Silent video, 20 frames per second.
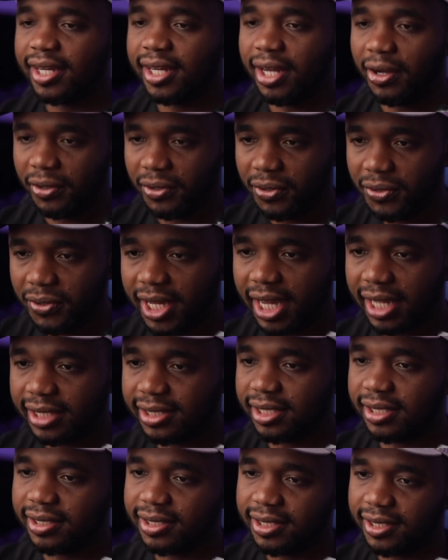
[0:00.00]
Now look
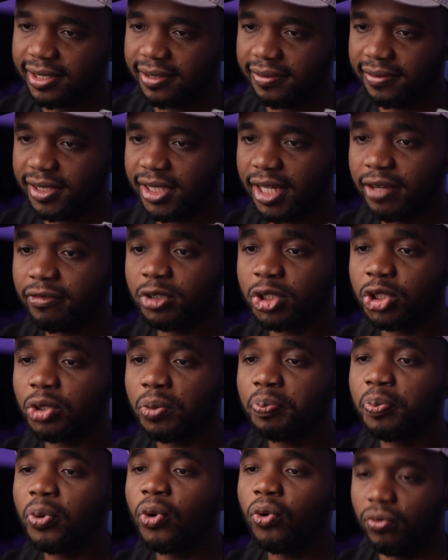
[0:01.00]
at it. They even show
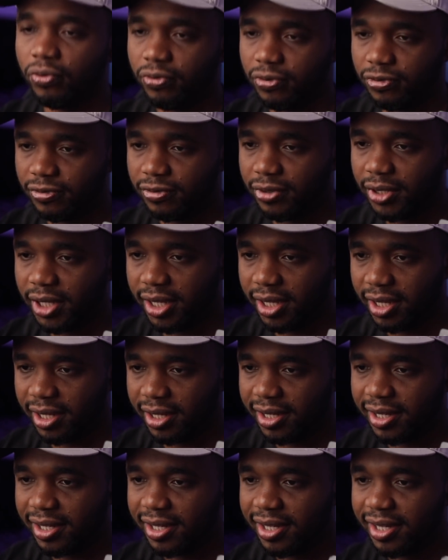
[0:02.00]
proof here.